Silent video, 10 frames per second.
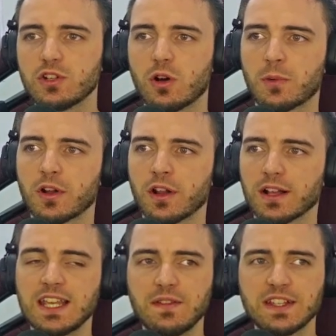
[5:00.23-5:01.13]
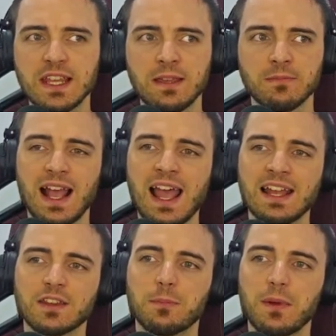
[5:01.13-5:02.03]
your productivity.
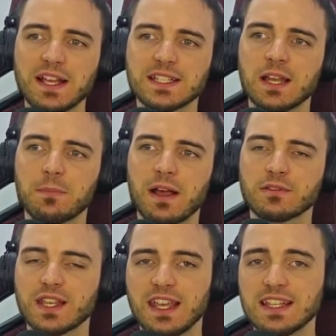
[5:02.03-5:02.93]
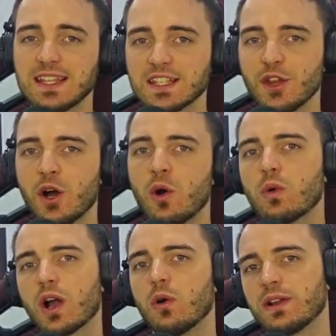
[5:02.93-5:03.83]
And the best thing about it is there's no
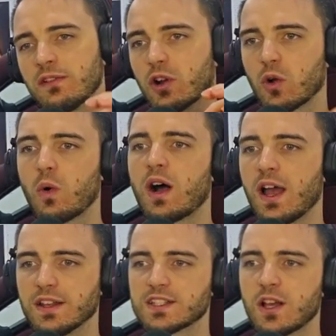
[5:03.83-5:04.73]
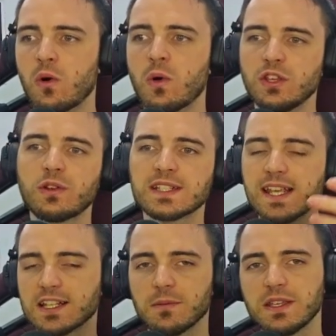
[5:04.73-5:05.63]
coding required. So you can
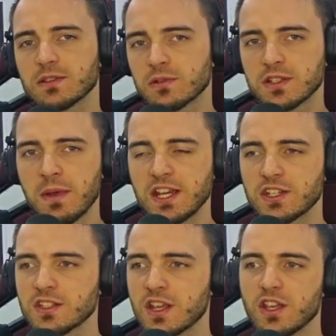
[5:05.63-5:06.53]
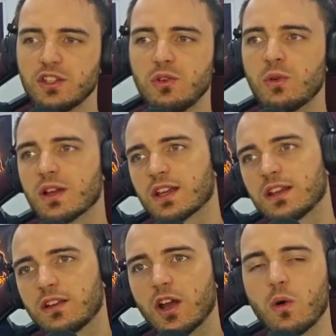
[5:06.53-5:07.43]
set up these automations. You
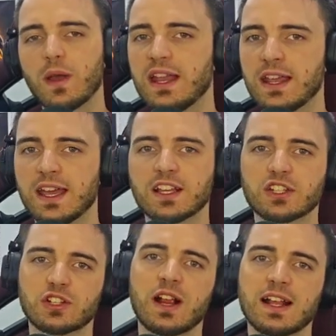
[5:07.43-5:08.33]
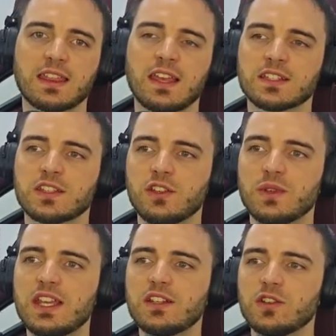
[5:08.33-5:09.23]
can go in and extract things that you
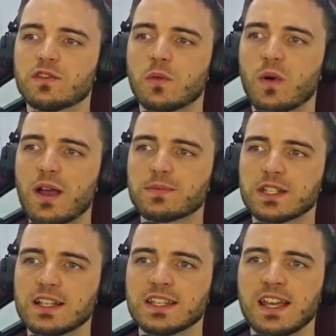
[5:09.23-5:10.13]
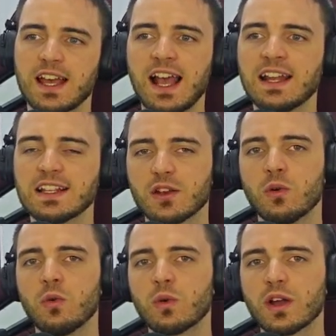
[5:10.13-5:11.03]
need to from websites and it's
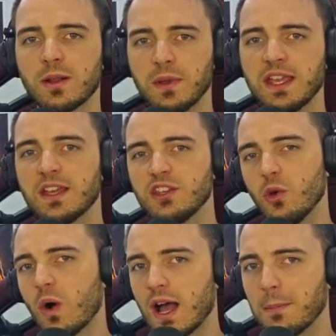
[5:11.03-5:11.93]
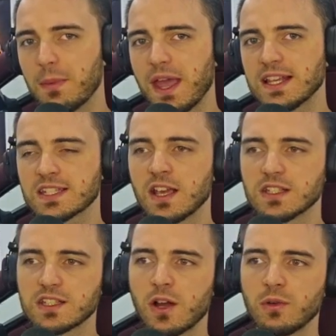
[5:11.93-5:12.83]
all going to be UI based.
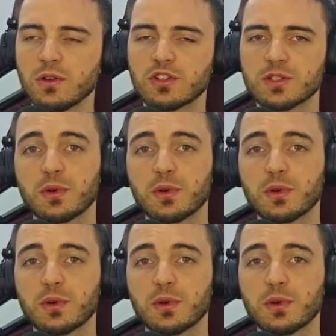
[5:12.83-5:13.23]
So you're just